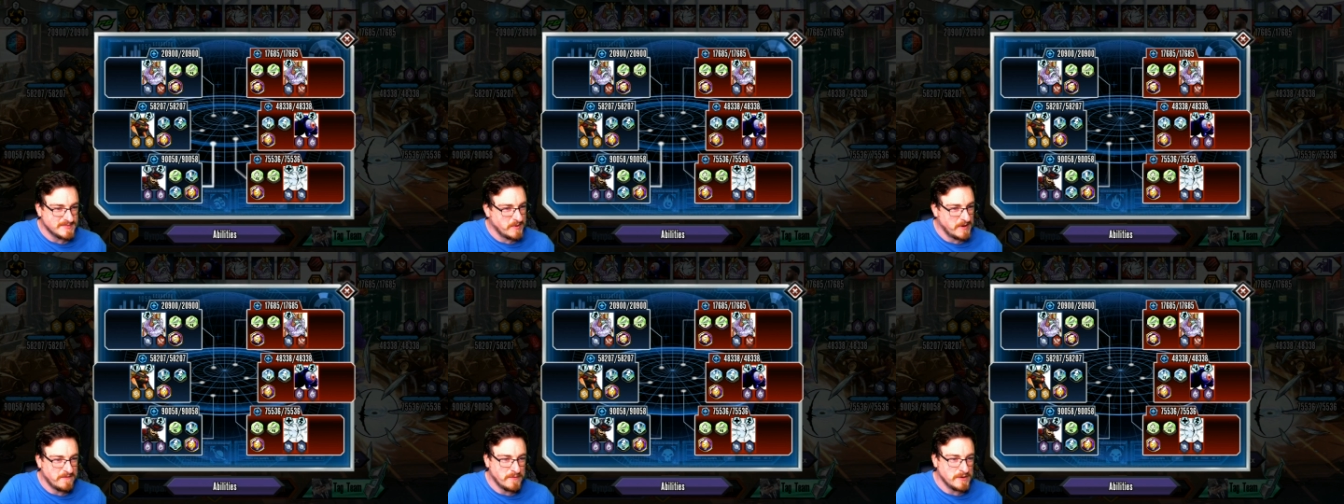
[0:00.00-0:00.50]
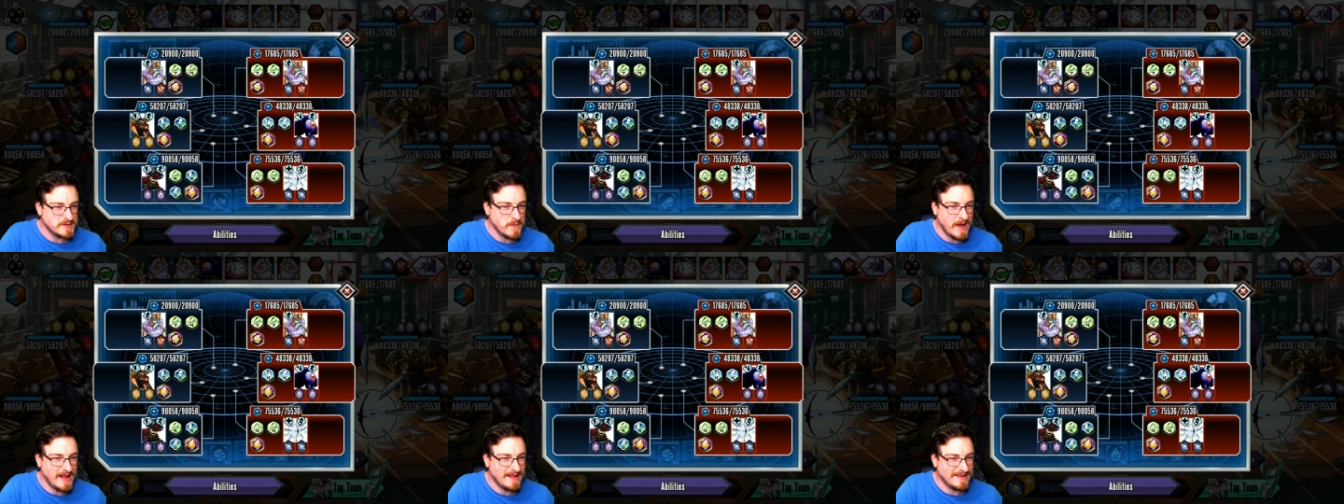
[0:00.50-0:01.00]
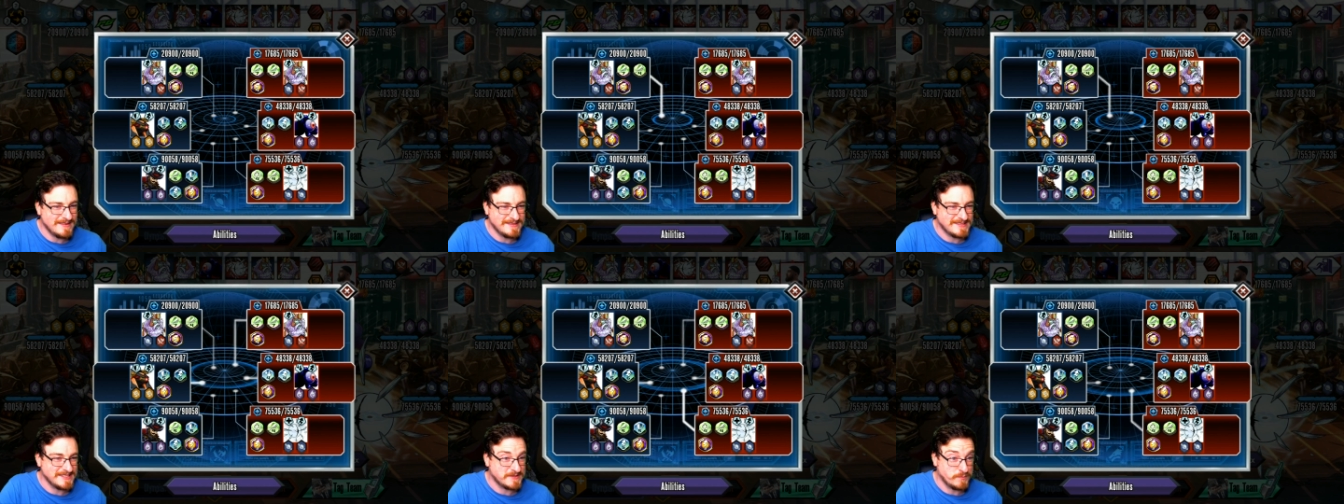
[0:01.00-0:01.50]
speed for as well, and he's
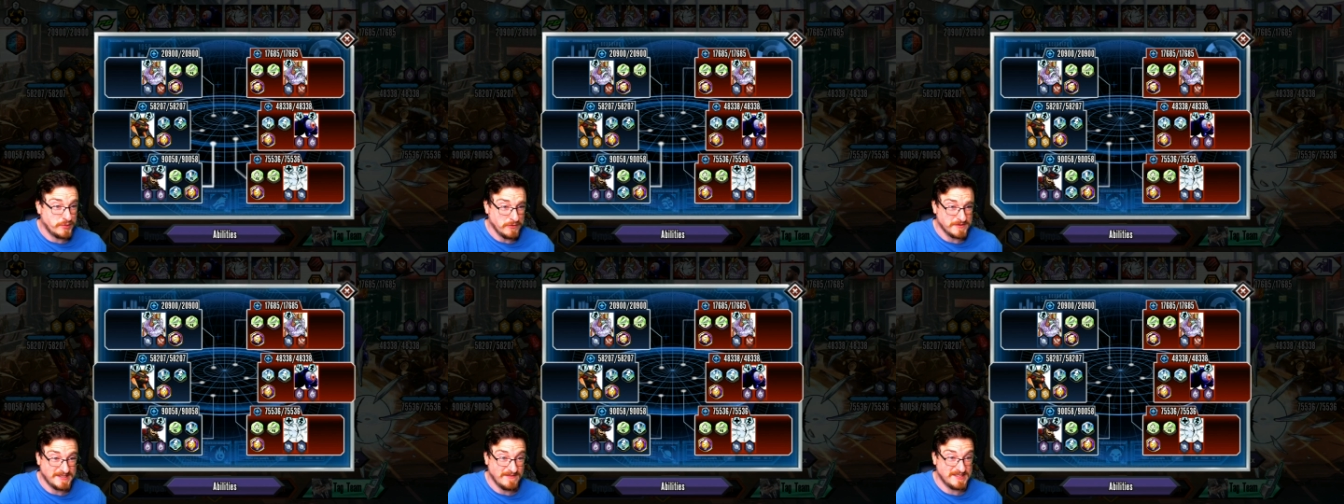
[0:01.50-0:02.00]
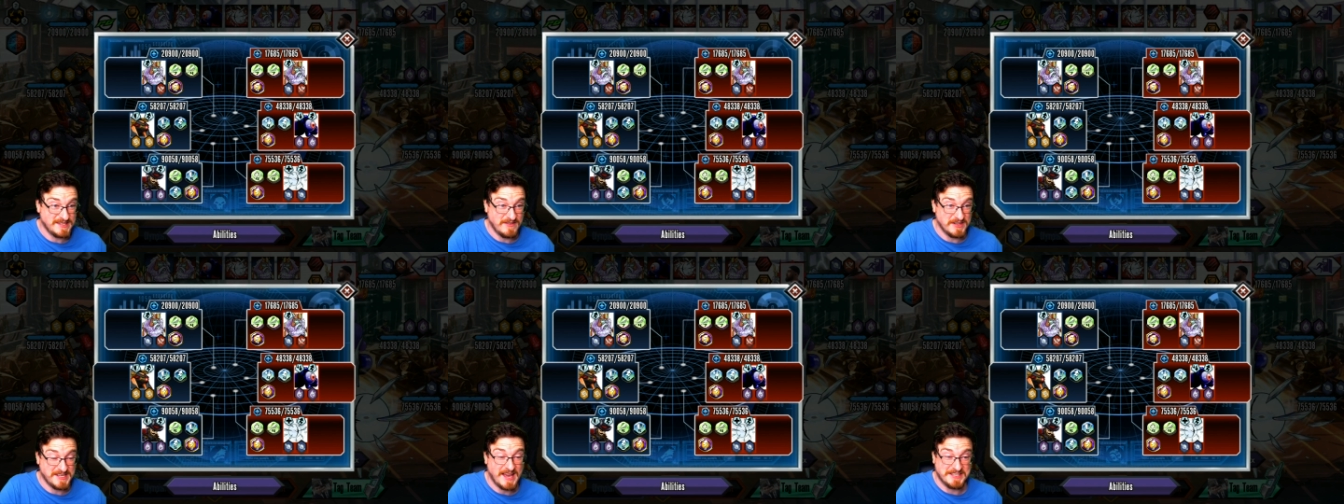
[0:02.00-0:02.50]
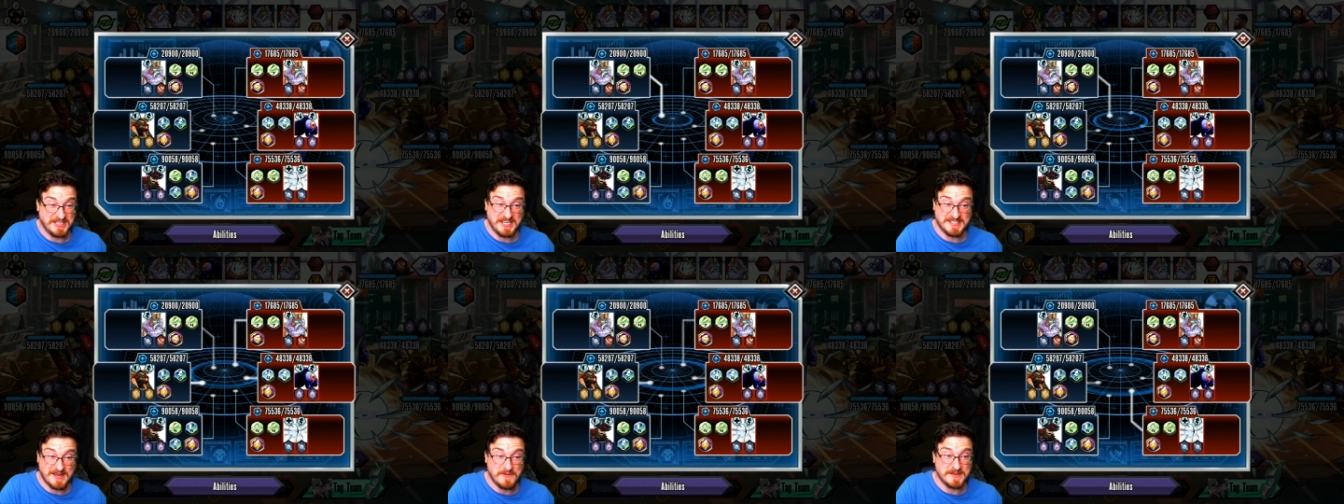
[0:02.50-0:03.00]
just pure 77 attack. Gee,
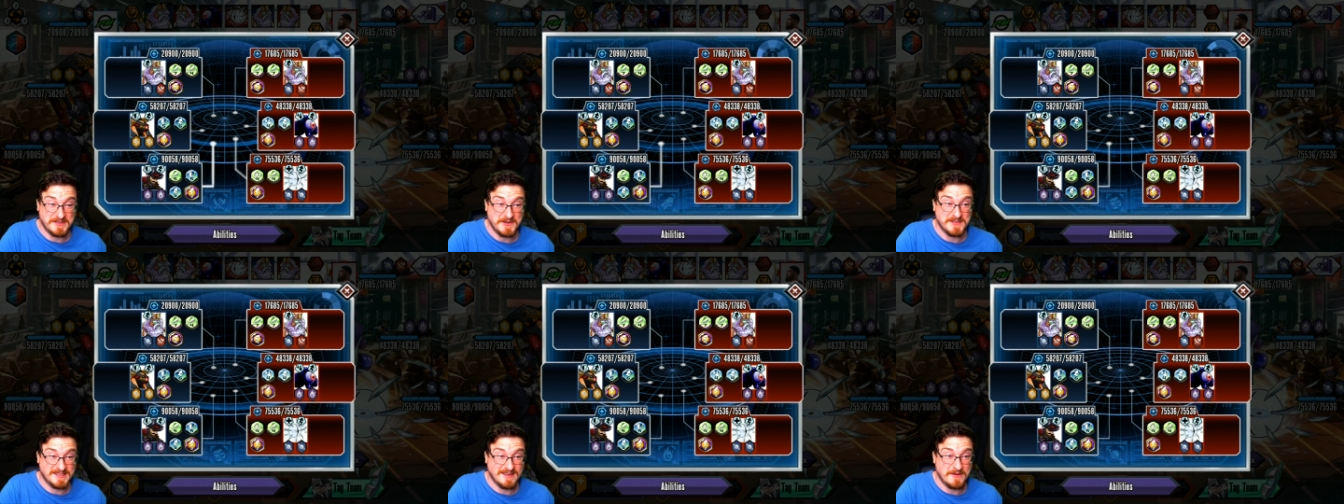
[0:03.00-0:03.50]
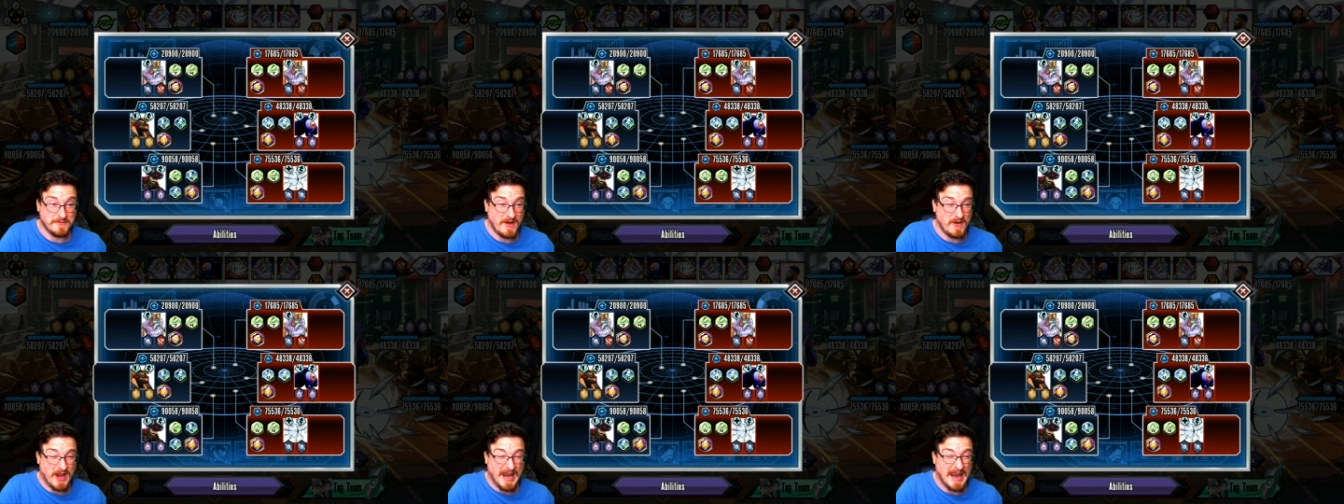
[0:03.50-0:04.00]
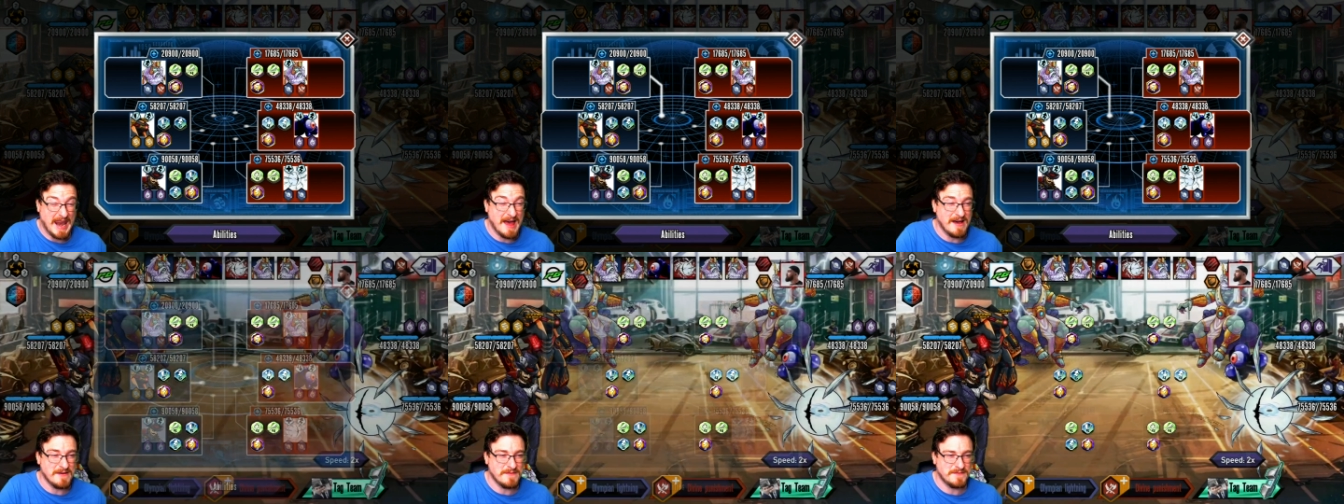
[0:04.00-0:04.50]
someone used... I'd
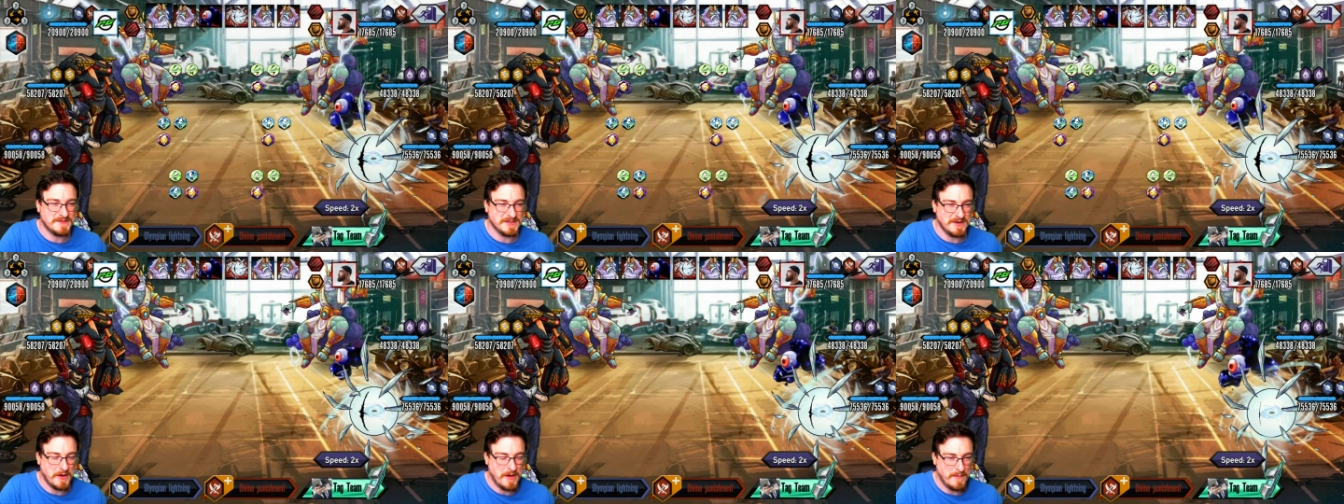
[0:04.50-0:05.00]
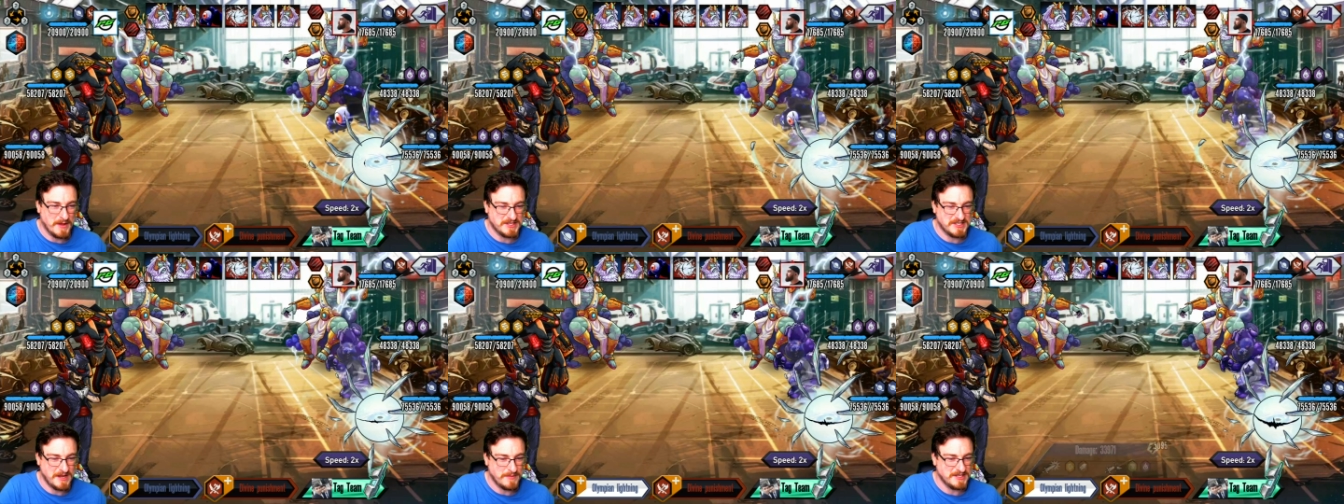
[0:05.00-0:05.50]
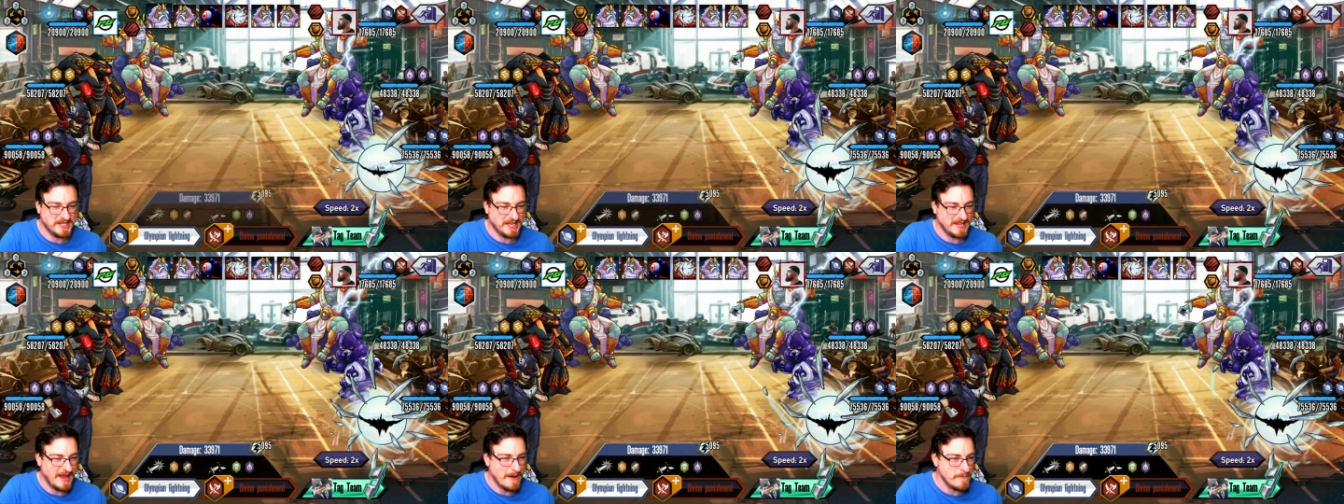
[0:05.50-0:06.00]
love to know how much damage he
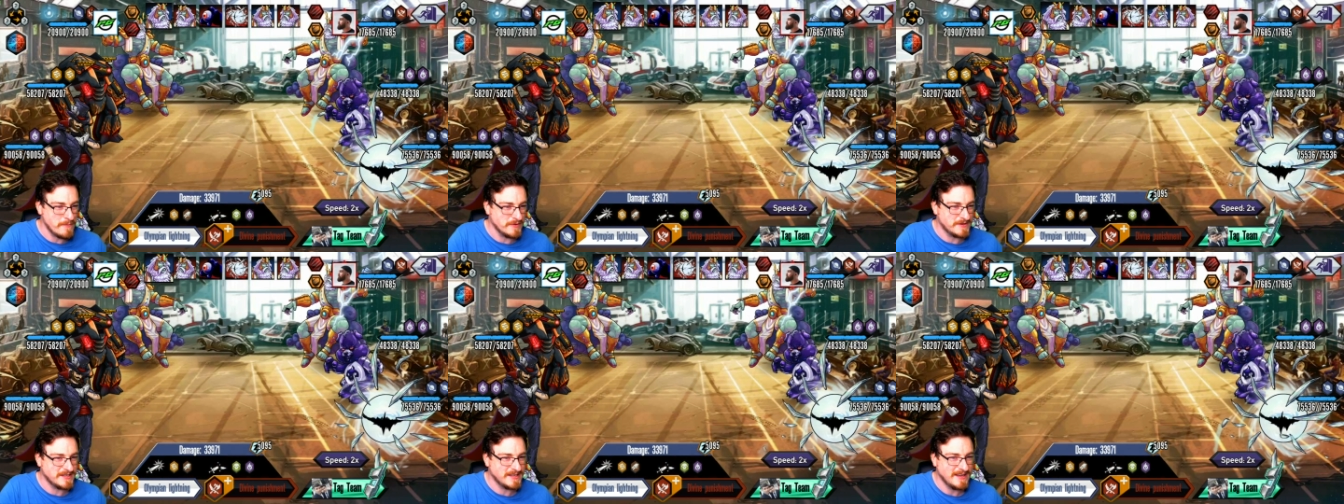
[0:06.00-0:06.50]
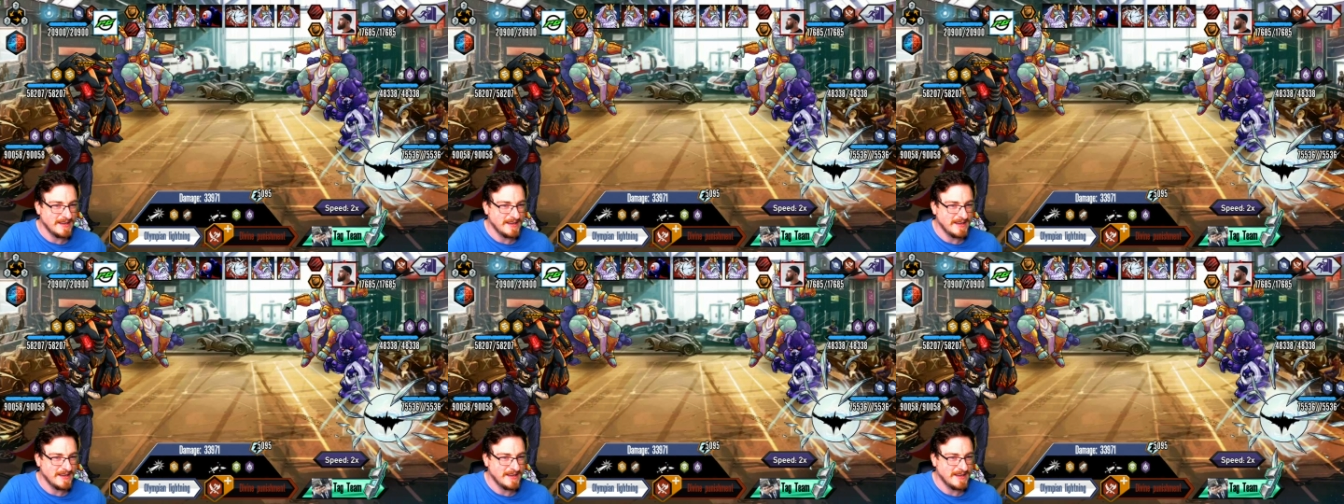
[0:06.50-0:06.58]
could output.